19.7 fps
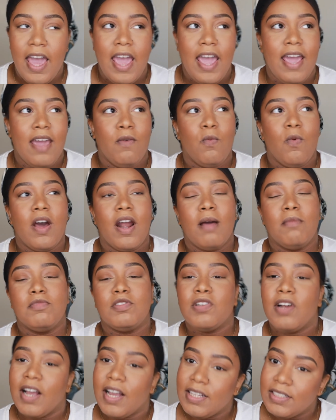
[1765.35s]
And what I'm
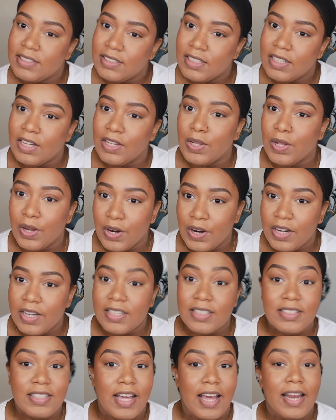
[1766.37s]
trying to learn
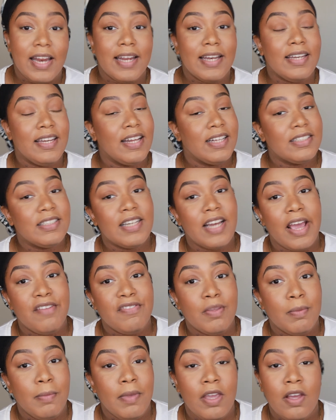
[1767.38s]
is that it doesn't
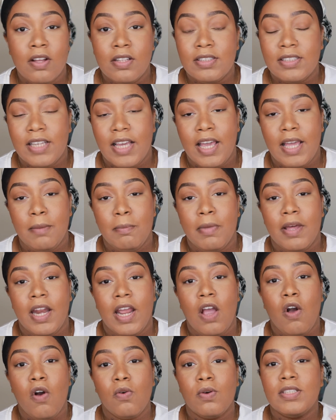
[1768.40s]
have to be on ten, but
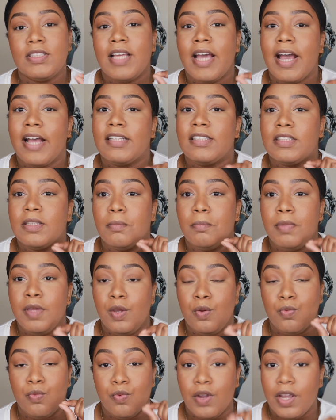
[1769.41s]
it always has to
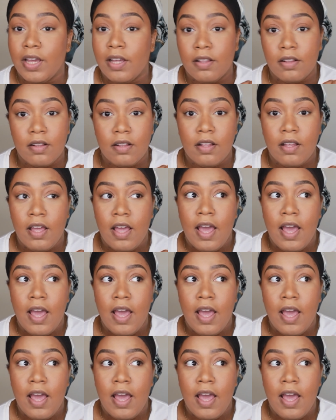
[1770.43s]
be real.